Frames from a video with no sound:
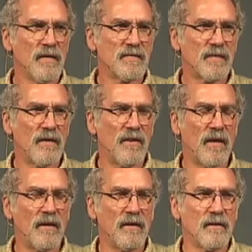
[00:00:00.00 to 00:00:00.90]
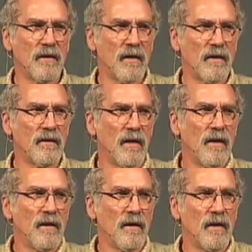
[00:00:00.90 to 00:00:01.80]
said that it uh,
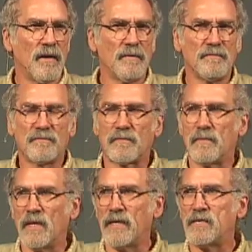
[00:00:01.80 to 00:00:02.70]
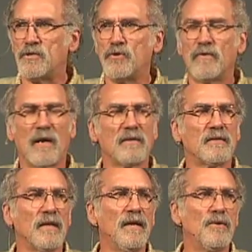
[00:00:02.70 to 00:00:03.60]
um, led to juvenile
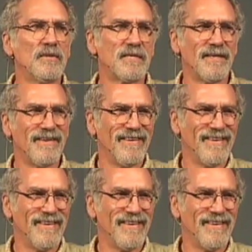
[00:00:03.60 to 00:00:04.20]
delinquency.